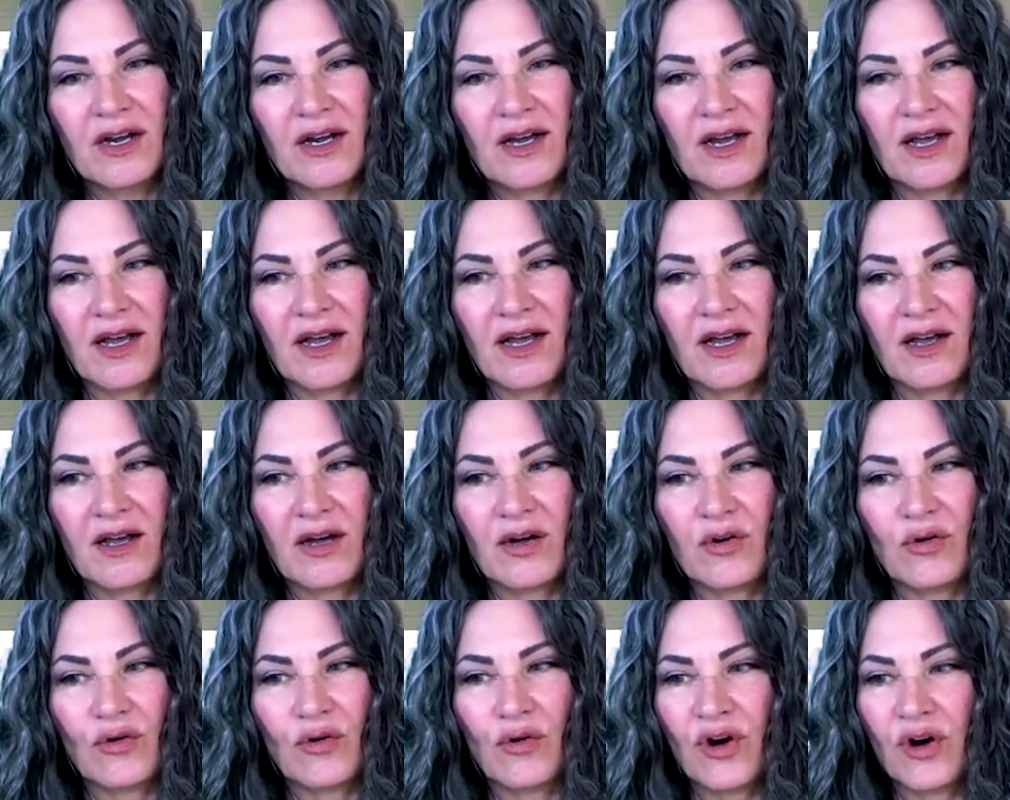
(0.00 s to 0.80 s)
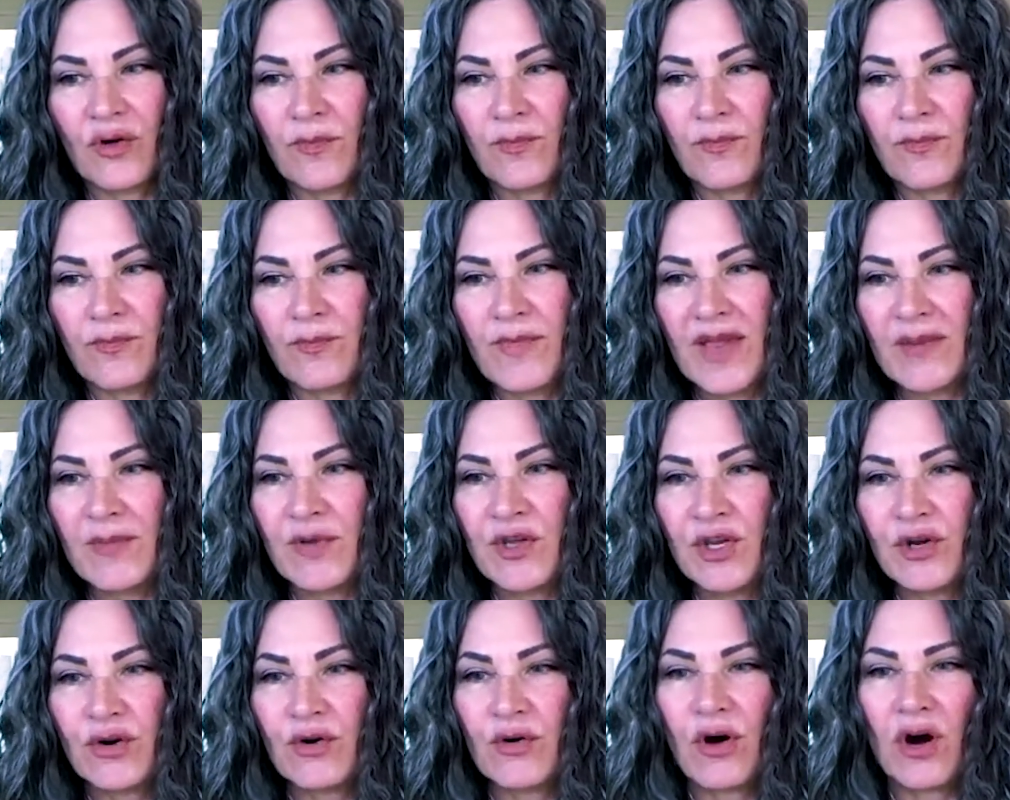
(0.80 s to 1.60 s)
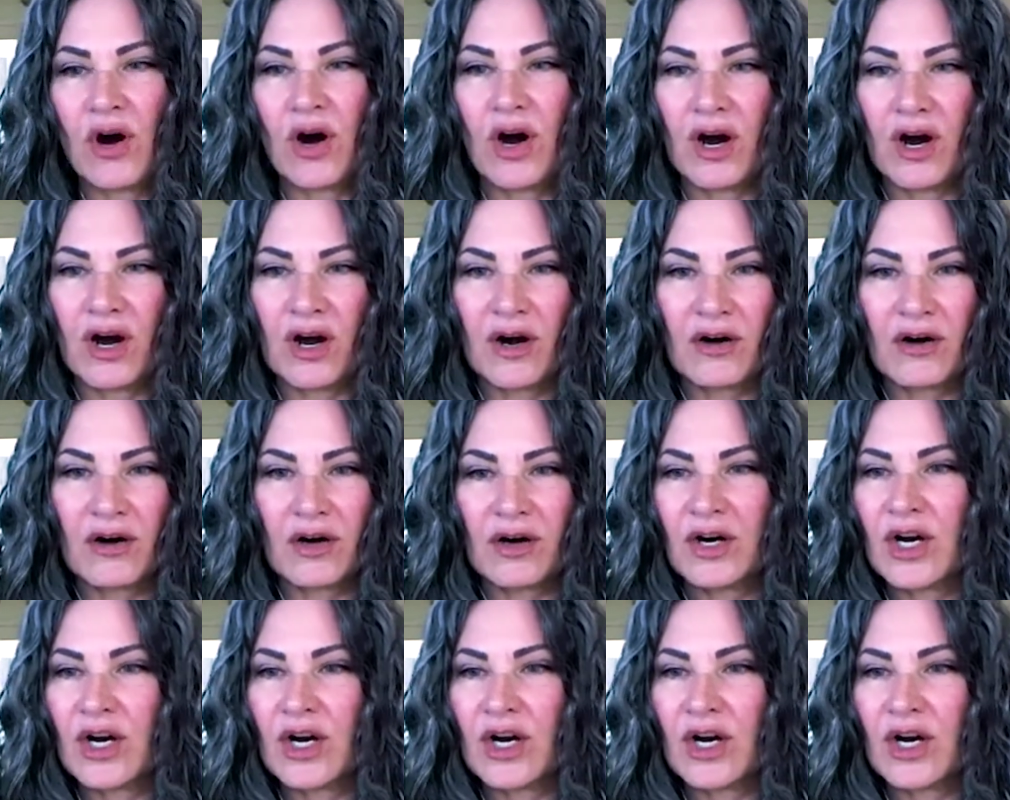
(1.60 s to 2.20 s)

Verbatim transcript: uh, or maybe you are